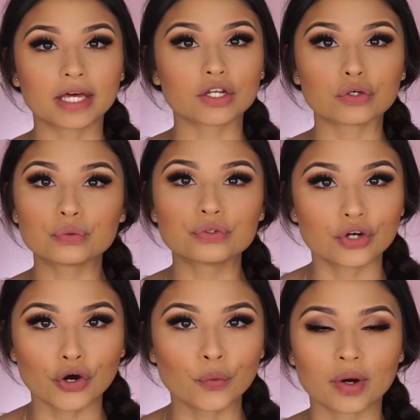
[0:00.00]
then you
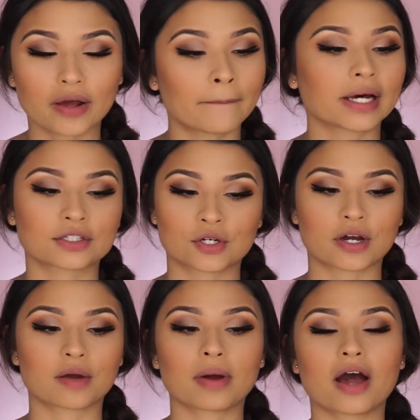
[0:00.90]
know what I'm about to
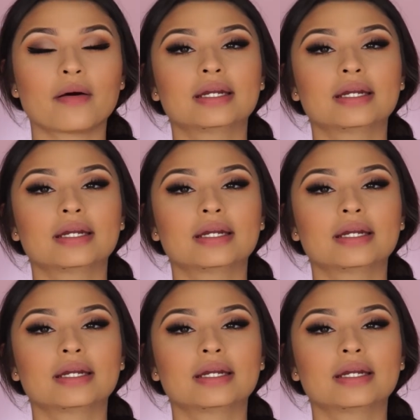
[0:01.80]
talk about,